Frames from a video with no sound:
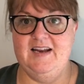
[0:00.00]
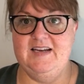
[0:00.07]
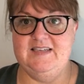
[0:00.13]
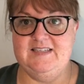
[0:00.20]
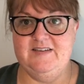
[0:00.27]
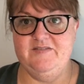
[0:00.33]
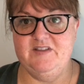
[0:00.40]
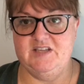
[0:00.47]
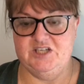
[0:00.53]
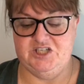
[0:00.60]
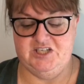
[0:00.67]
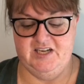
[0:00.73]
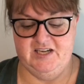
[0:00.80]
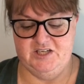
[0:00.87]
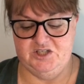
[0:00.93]
endeavour
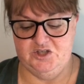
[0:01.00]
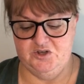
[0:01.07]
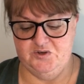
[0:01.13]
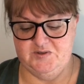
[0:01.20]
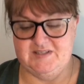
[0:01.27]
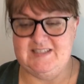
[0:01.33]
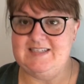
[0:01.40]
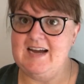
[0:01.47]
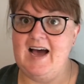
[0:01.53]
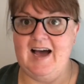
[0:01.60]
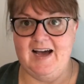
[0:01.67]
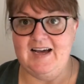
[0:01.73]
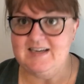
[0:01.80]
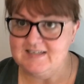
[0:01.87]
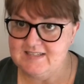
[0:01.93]
this year to
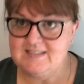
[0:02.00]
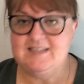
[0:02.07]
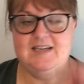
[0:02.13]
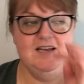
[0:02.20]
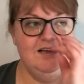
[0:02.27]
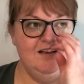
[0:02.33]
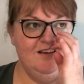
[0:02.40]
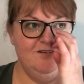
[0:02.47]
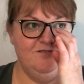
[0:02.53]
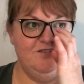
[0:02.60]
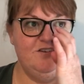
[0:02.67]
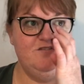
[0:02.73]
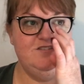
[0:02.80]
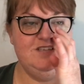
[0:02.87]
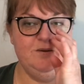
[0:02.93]
start
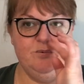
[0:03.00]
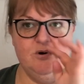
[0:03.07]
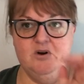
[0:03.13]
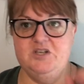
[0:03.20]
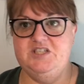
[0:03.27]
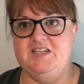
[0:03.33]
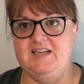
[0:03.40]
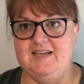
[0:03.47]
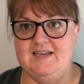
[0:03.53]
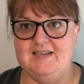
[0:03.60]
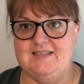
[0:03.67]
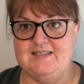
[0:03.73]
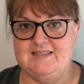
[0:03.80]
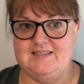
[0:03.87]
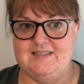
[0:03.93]
50
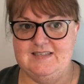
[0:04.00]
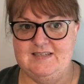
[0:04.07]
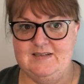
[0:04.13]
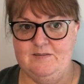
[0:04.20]
projects